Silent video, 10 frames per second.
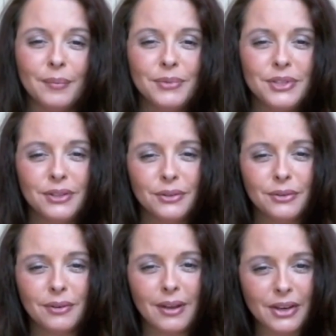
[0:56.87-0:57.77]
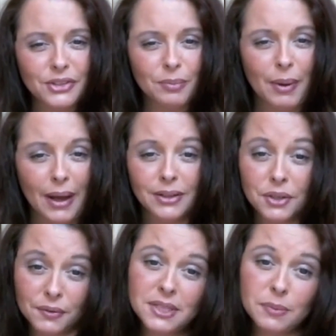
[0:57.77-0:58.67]
to get your body to
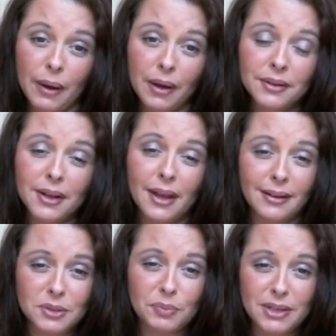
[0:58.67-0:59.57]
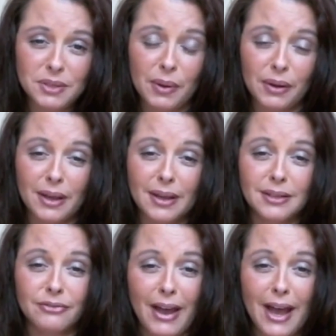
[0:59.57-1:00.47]
respond and express milk as
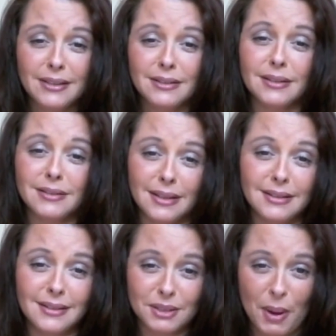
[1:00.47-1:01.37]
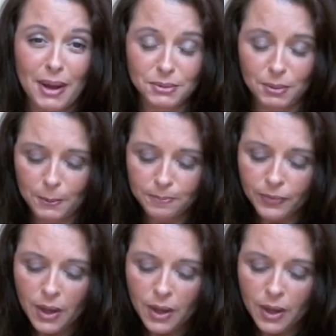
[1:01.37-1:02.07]
fast and as easy as possible.